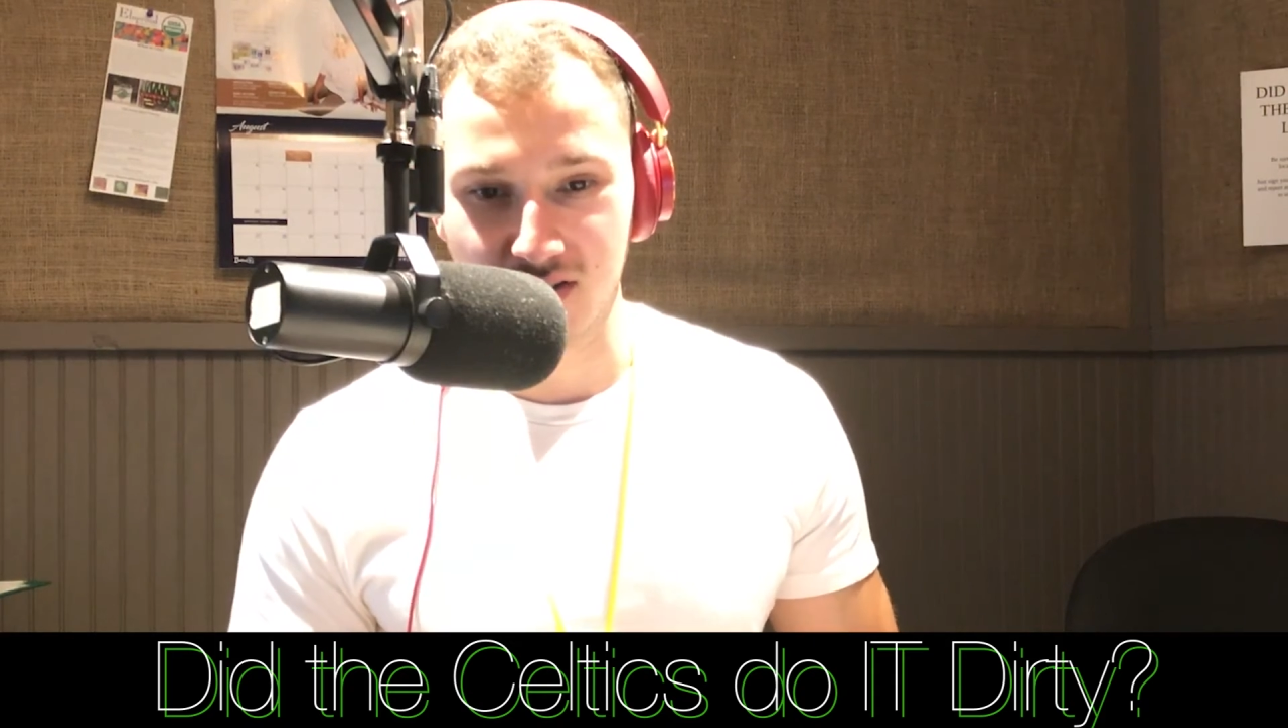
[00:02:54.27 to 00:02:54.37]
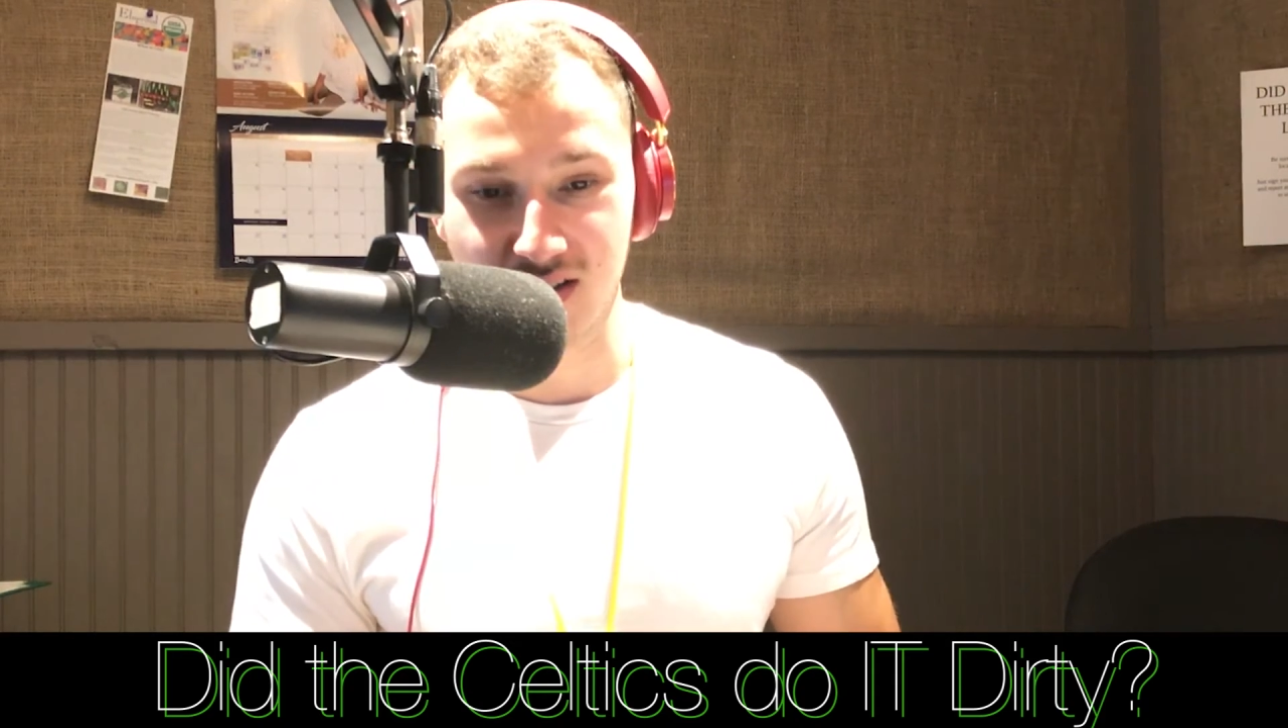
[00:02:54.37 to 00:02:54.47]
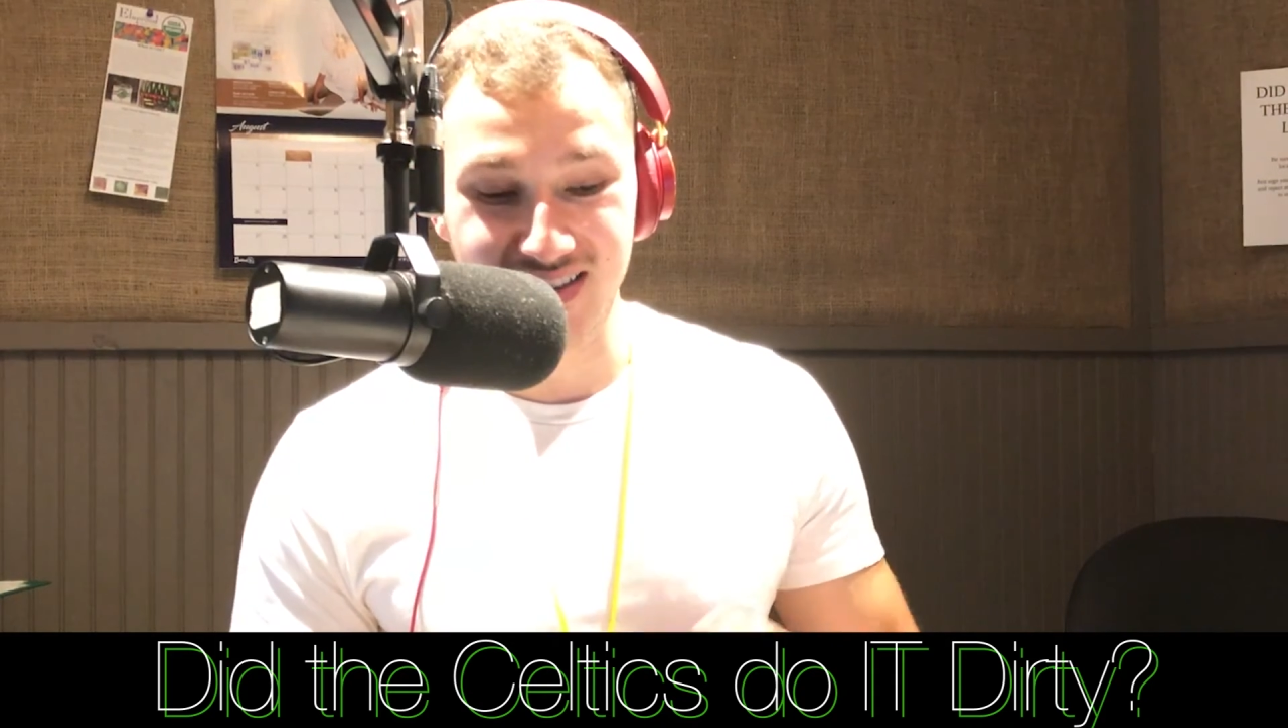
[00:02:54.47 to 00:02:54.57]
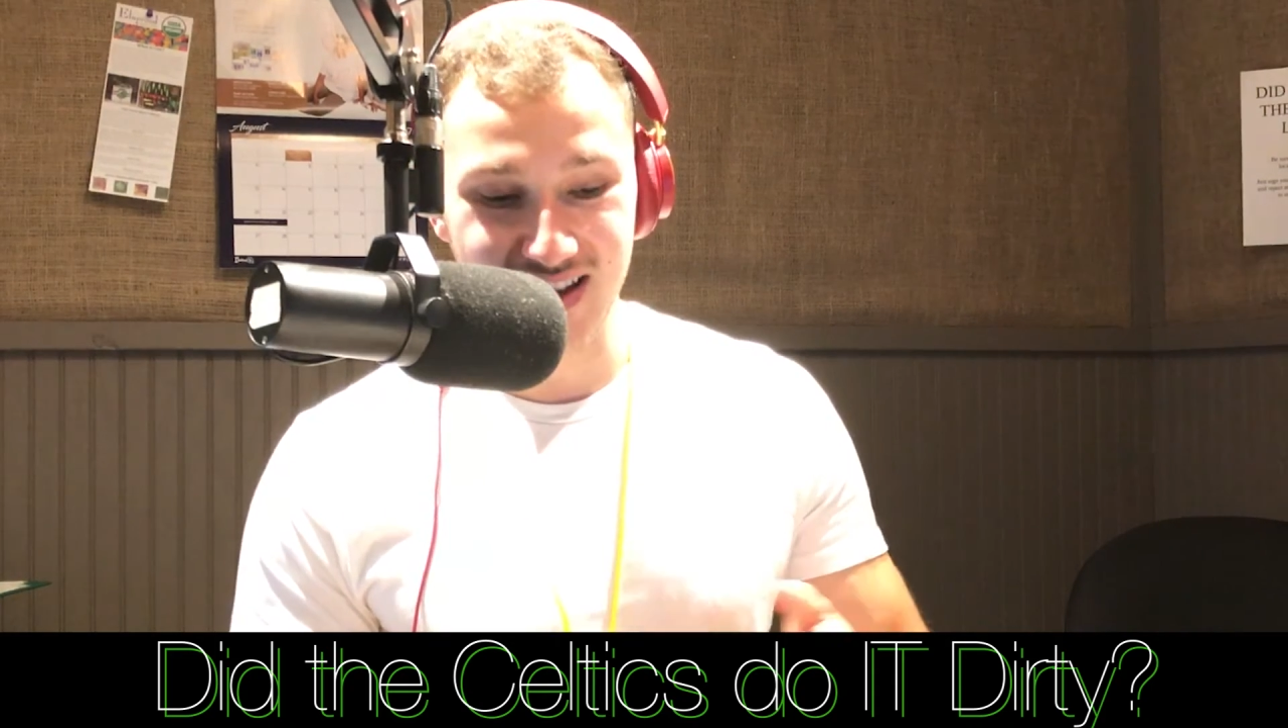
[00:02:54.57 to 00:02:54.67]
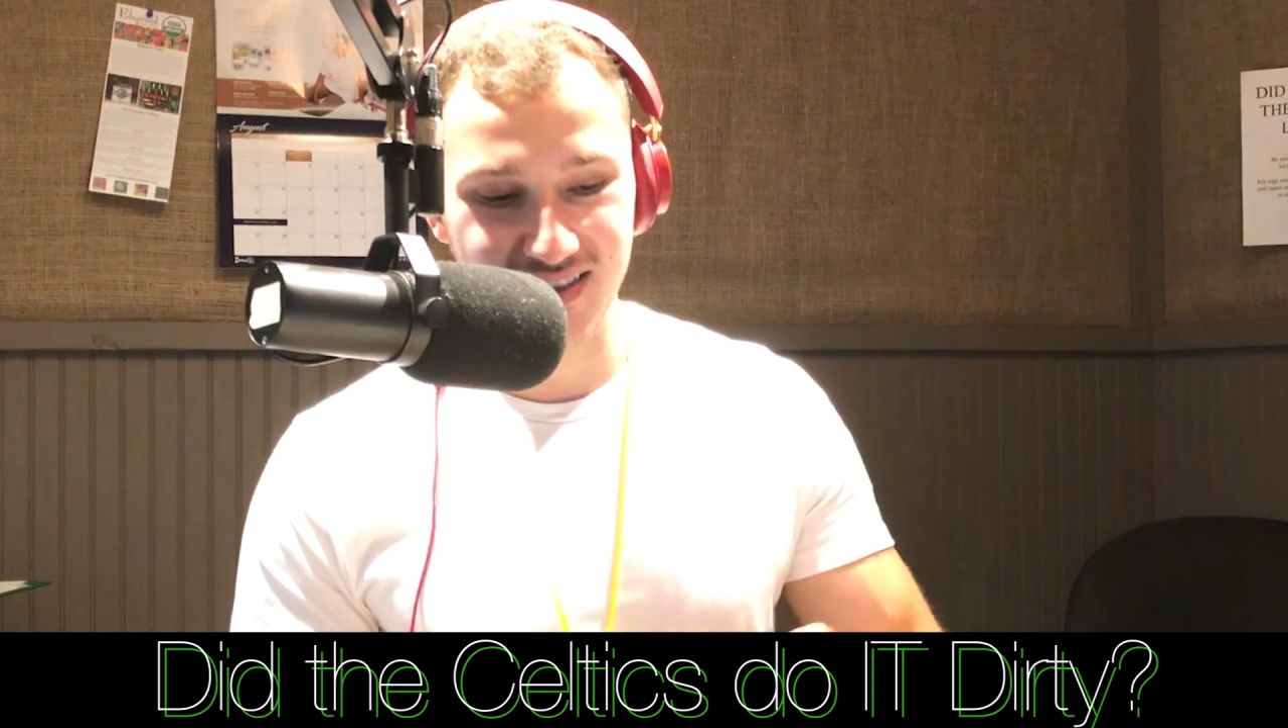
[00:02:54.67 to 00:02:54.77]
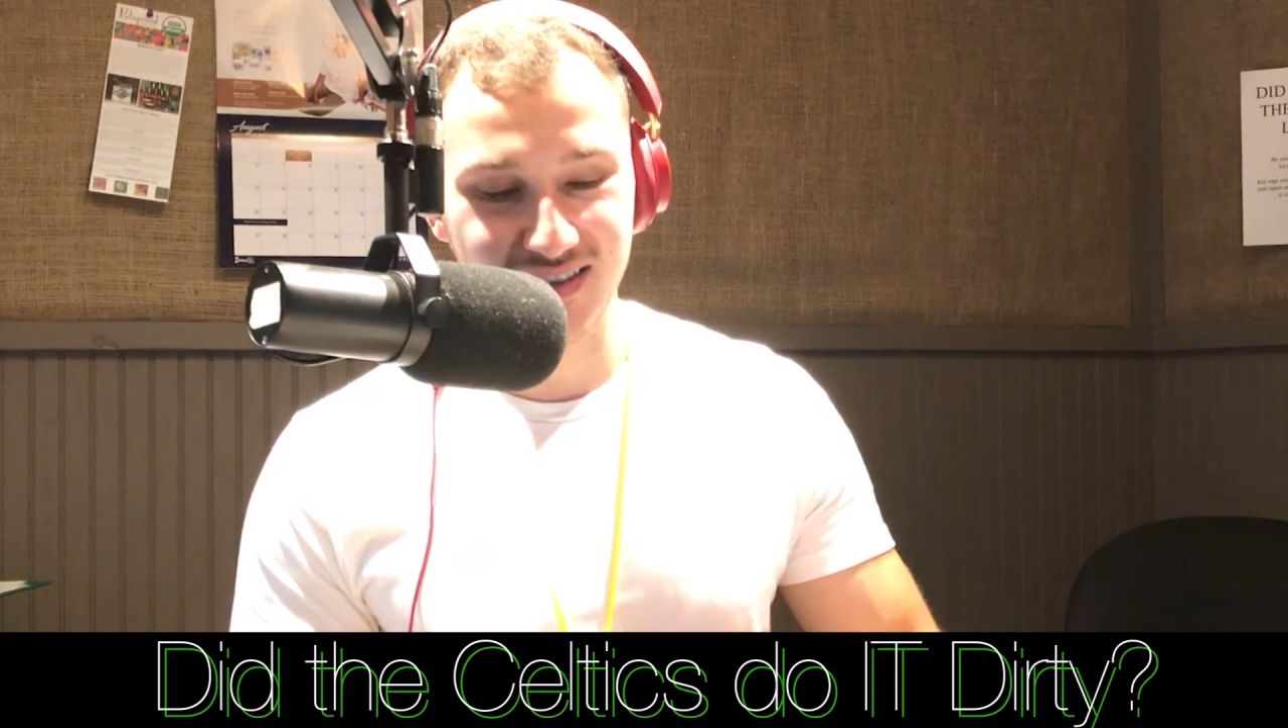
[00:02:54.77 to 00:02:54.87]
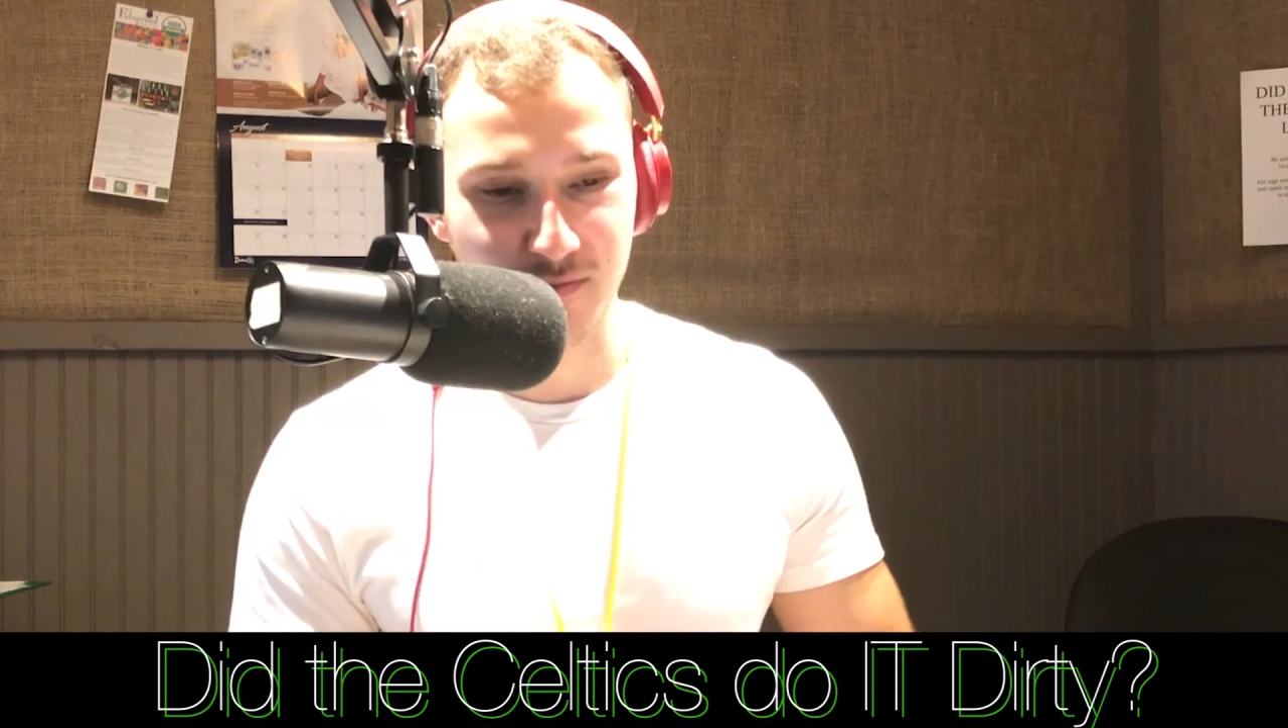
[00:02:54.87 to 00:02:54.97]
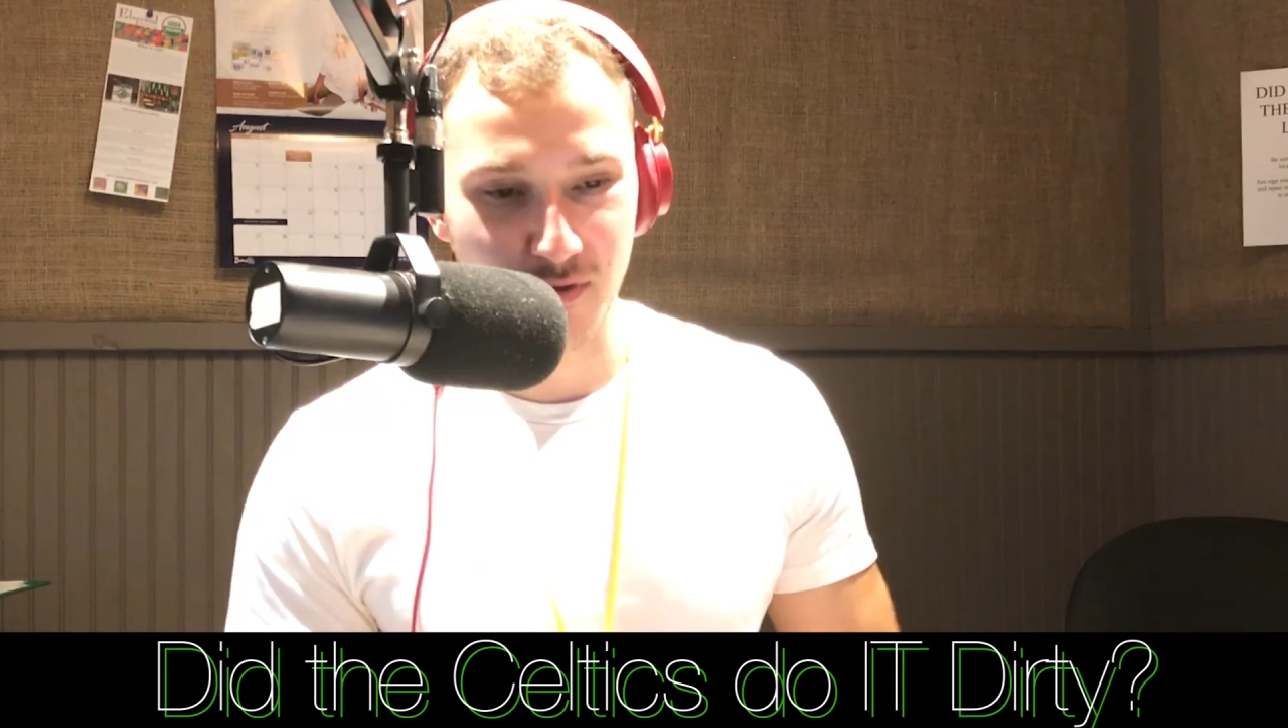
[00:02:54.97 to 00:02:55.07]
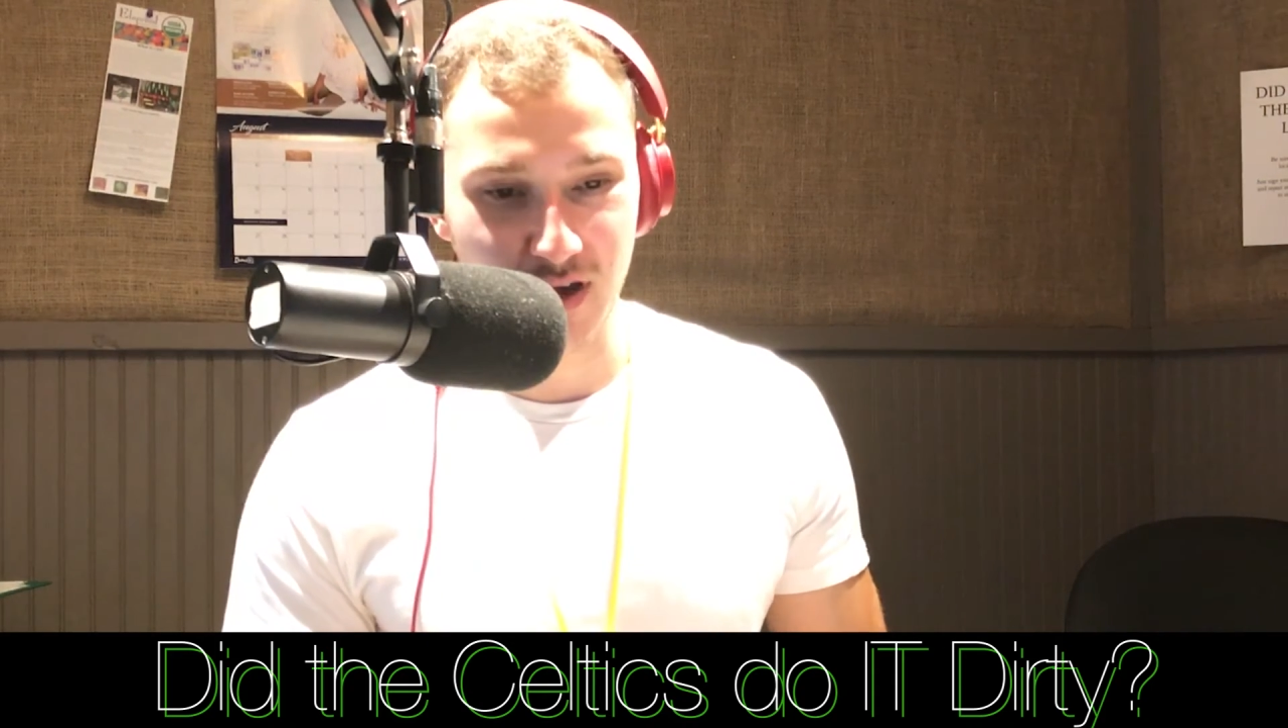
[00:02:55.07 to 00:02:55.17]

because that's the type of